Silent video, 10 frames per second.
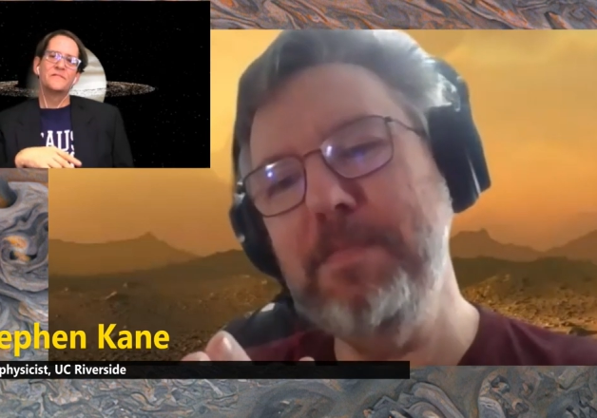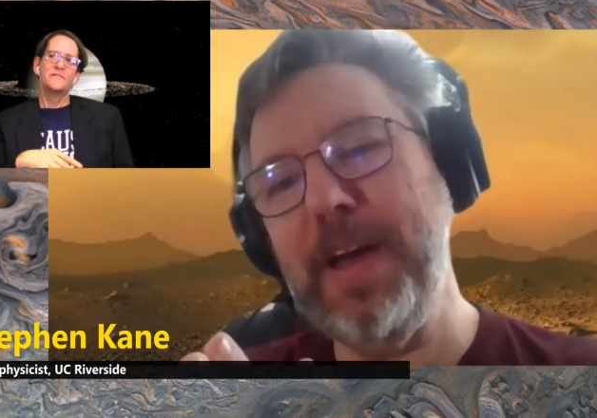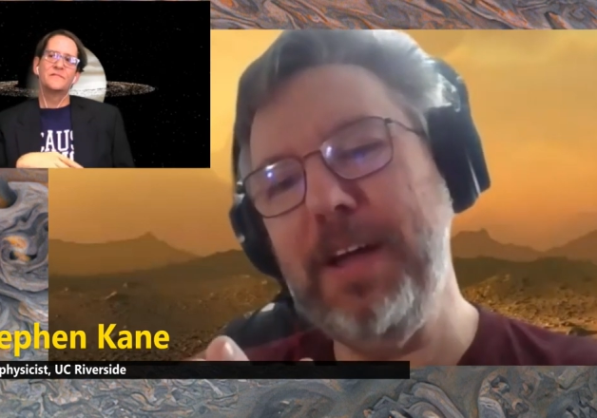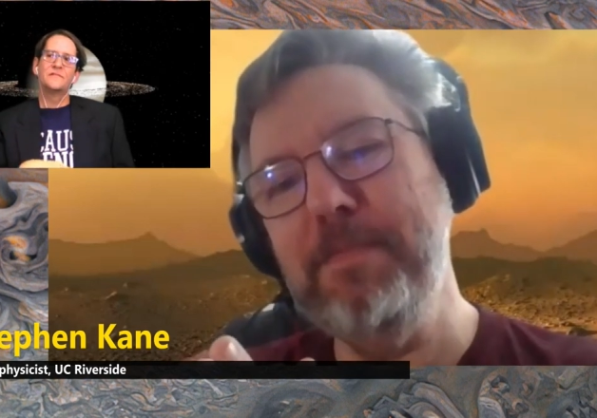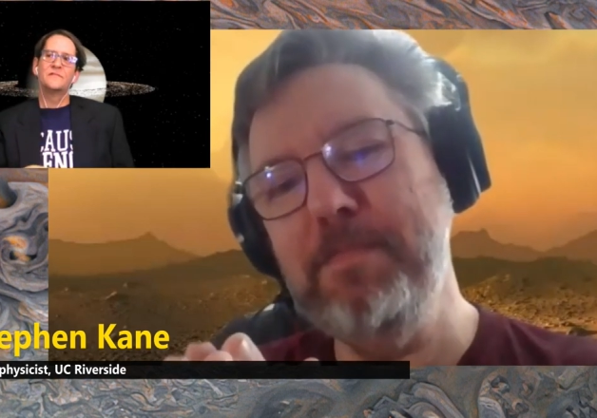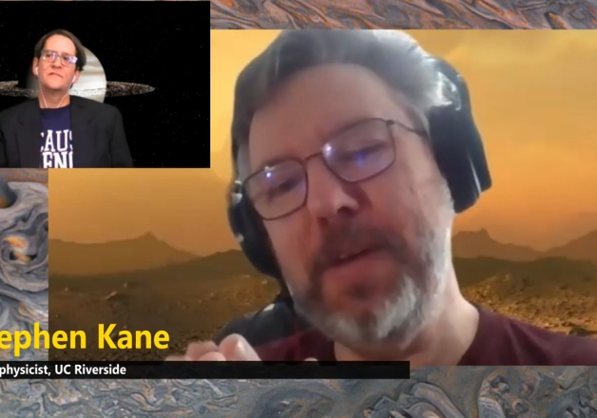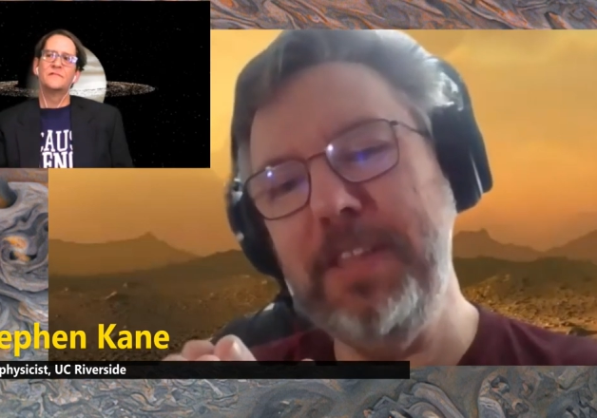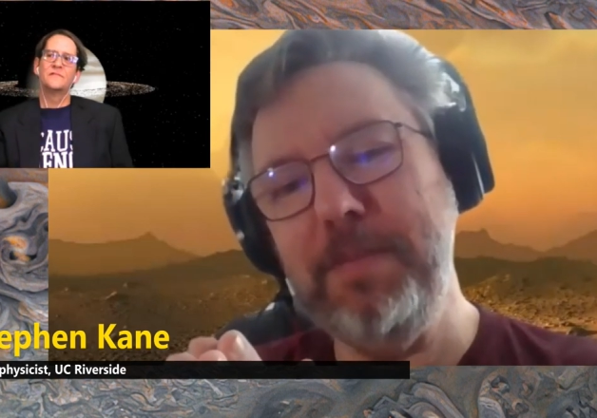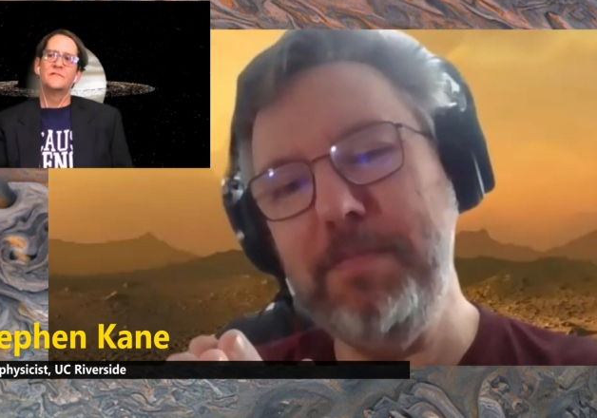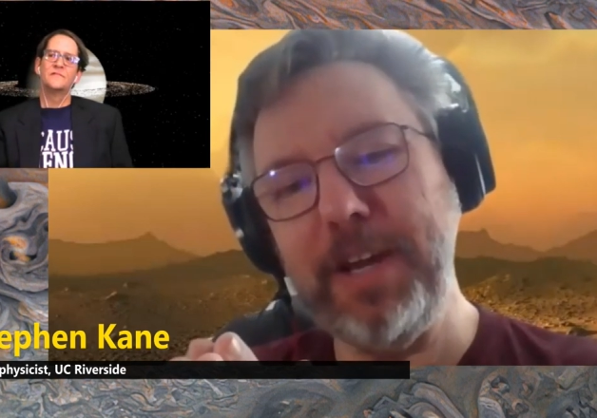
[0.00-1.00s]
Speaker 1: many of the
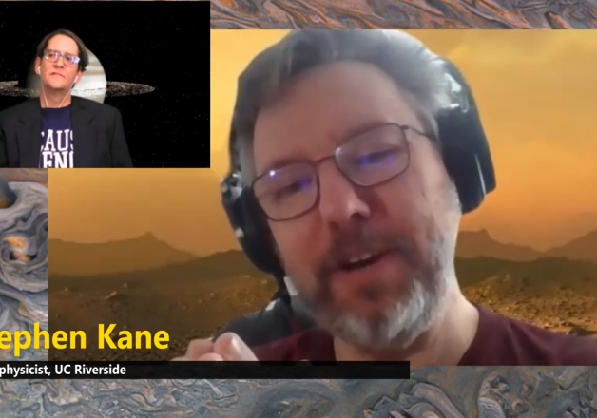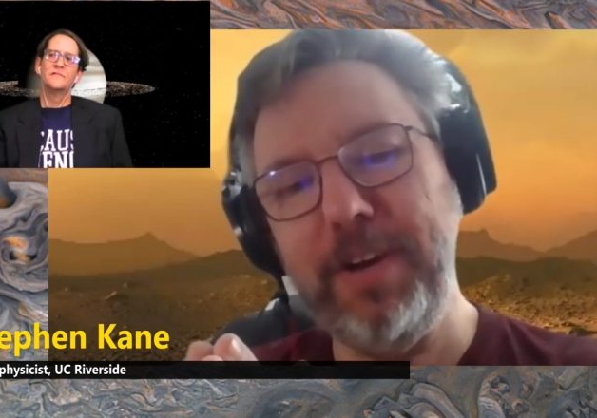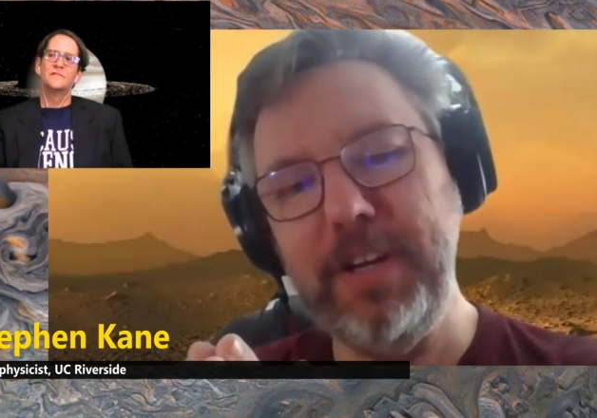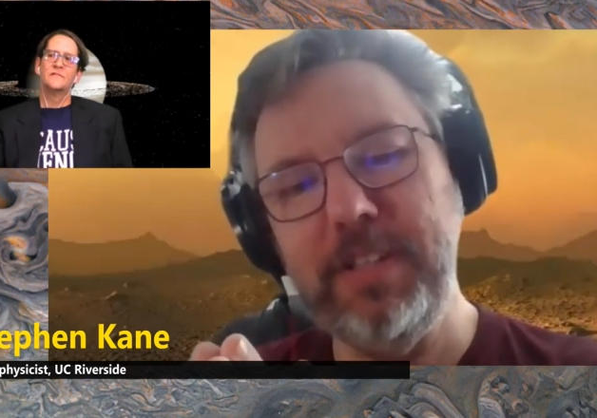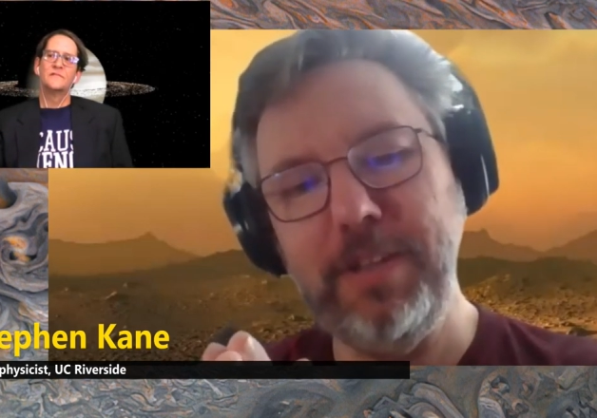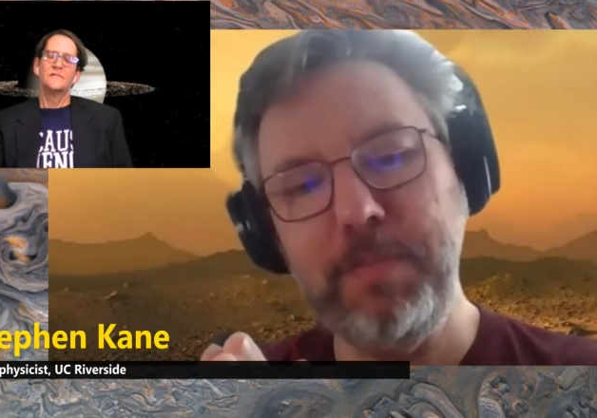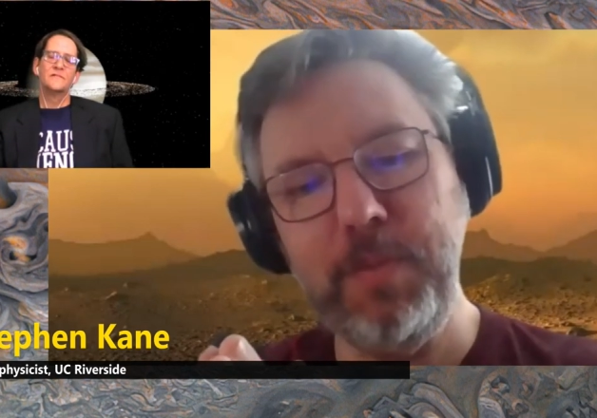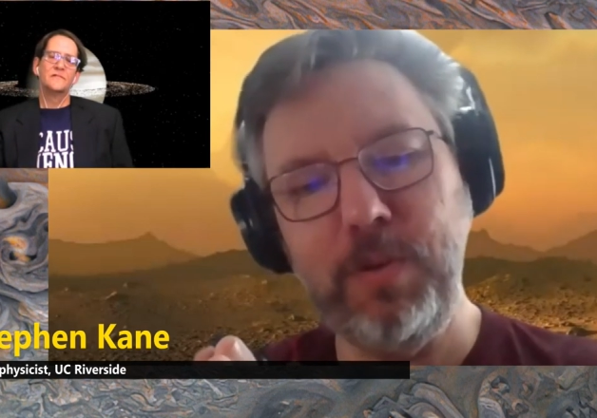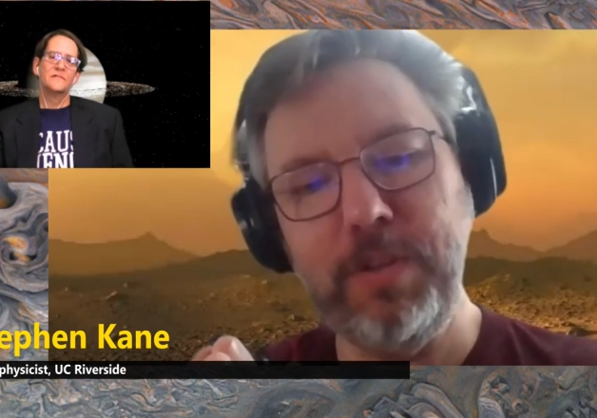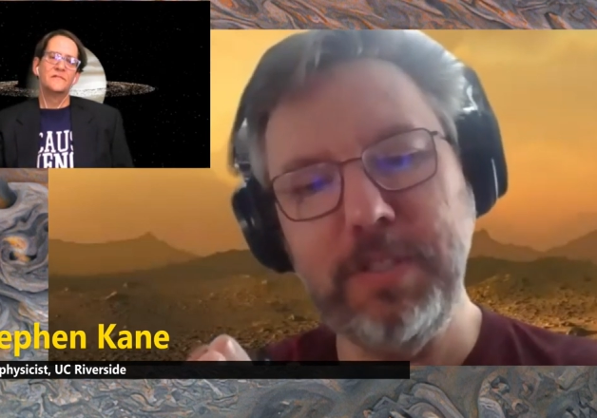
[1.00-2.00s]
impact craters on the moon
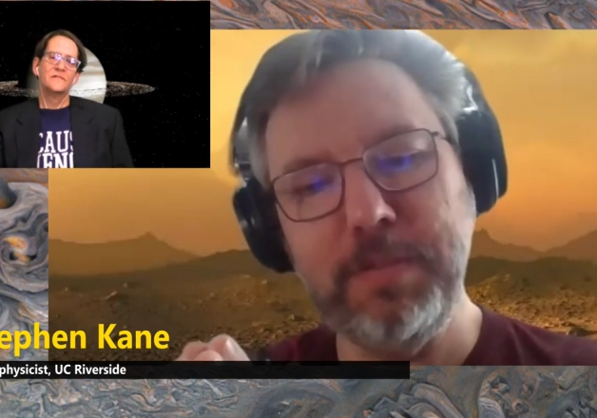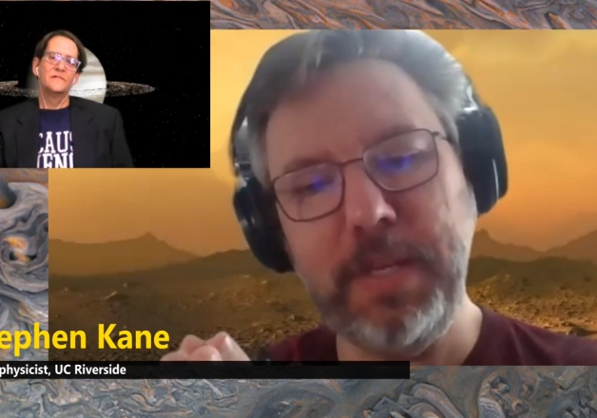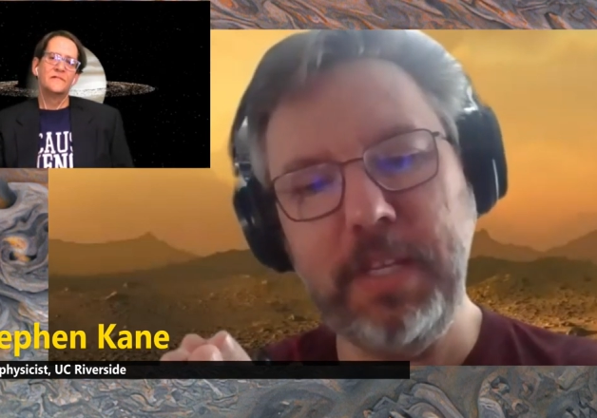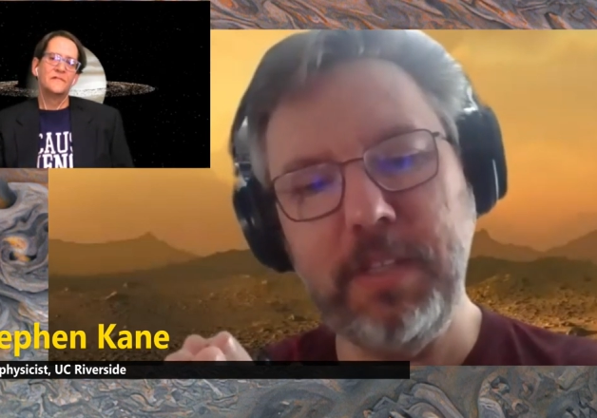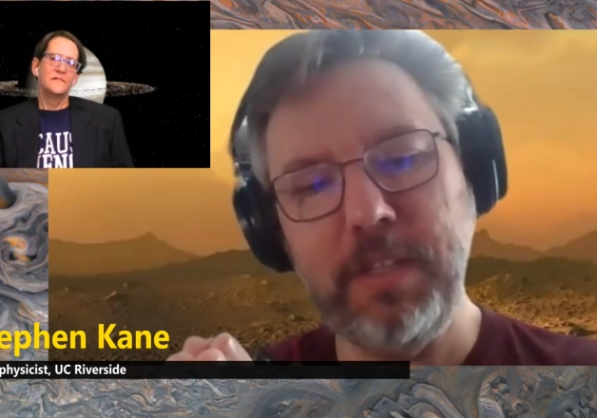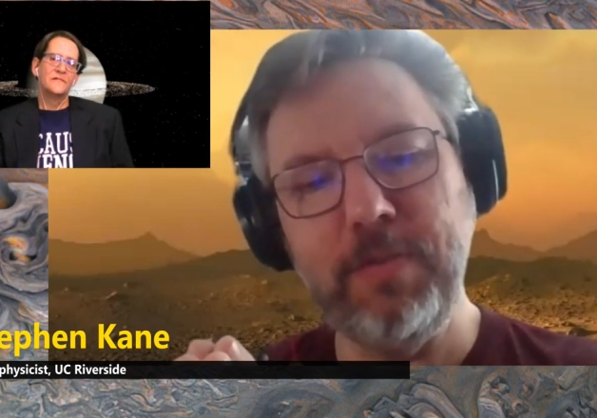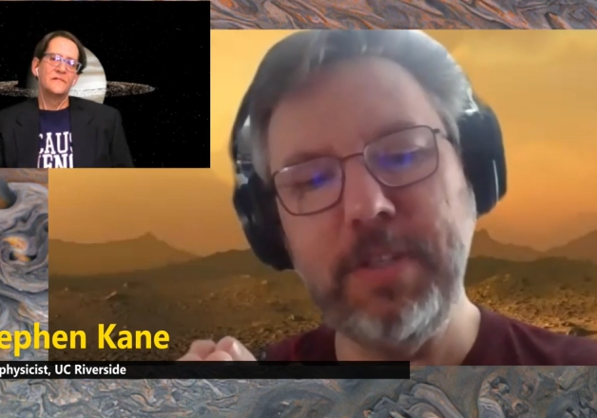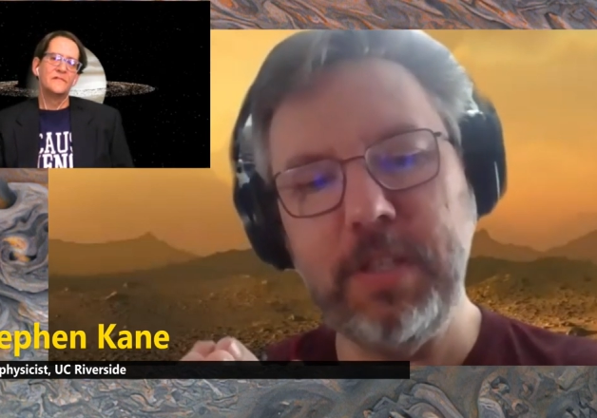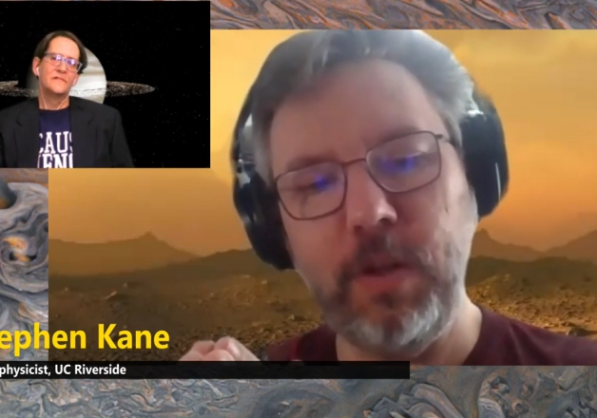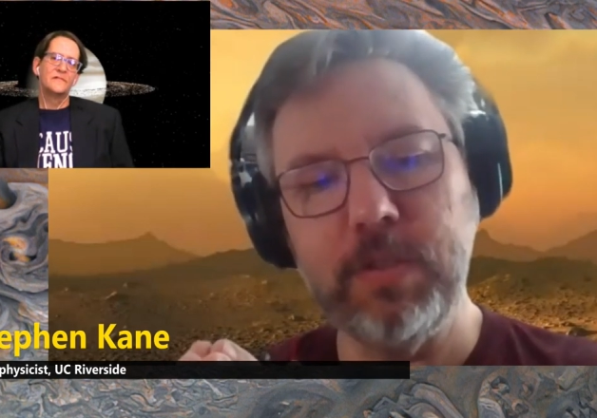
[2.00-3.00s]
has been the result